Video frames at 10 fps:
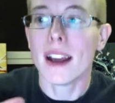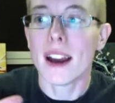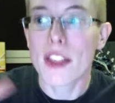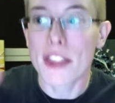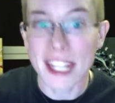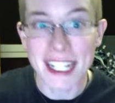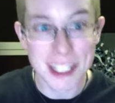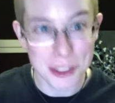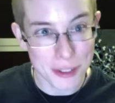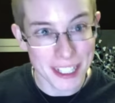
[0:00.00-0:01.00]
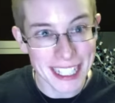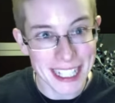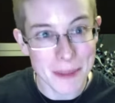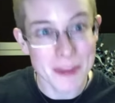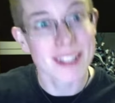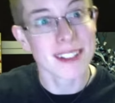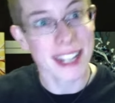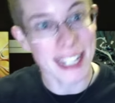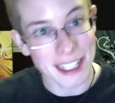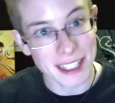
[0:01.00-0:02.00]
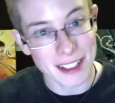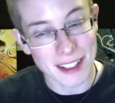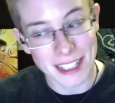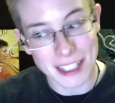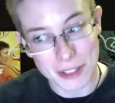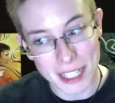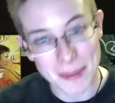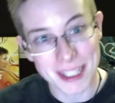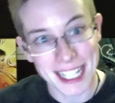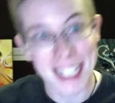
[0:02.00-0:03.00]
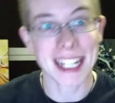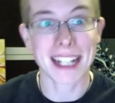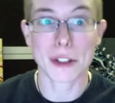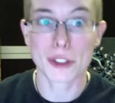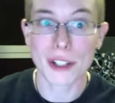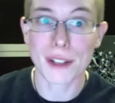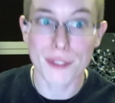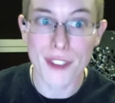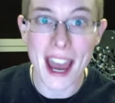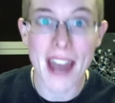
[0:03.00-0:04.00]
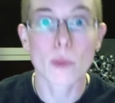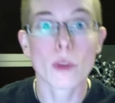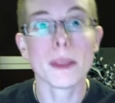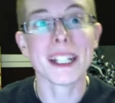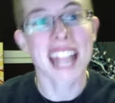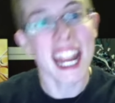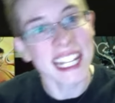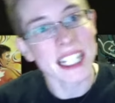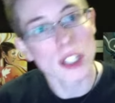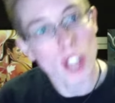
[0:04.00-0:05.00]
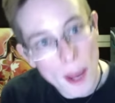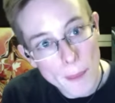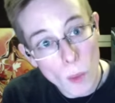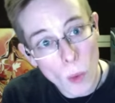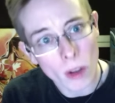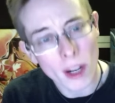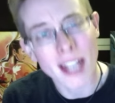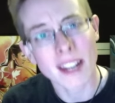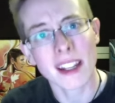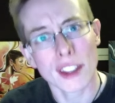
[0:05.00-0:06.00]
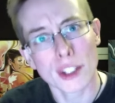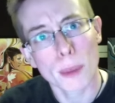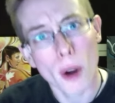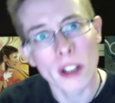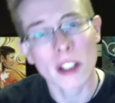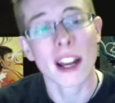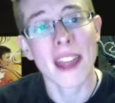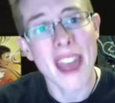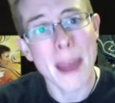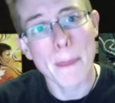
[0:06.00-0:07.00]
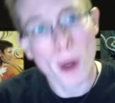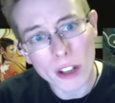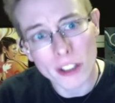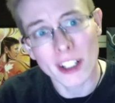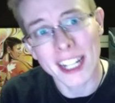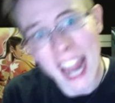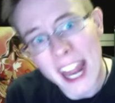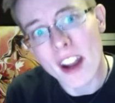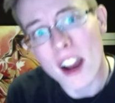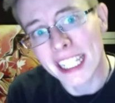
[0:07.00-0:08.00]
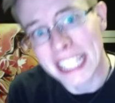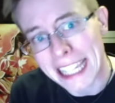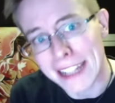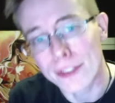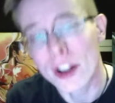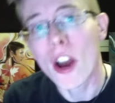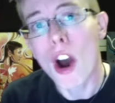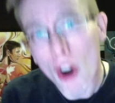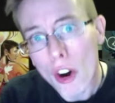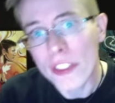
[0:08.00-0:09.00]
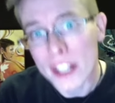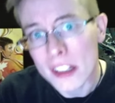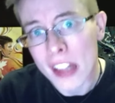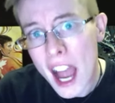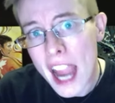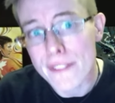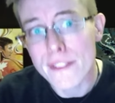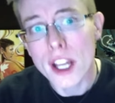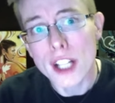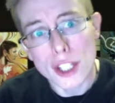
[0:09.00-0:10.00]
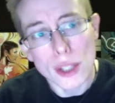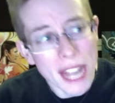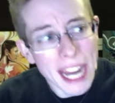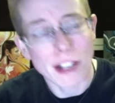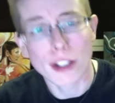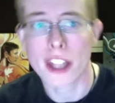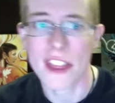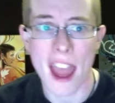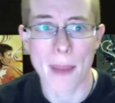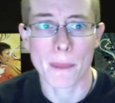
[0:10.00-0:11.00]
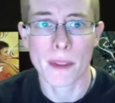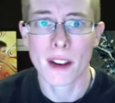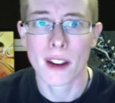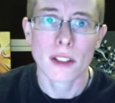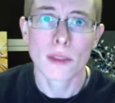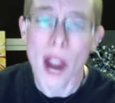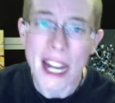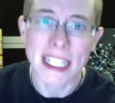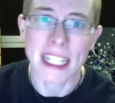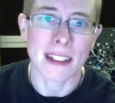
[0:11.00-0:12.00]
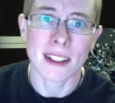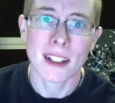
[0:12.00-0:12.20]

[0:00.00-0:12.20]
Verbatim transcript: The extremes, e- extreme skinny and extreme fat, will be taking a lot more out of the other partner, and that partner cannot give all their life to cater to them. Riley,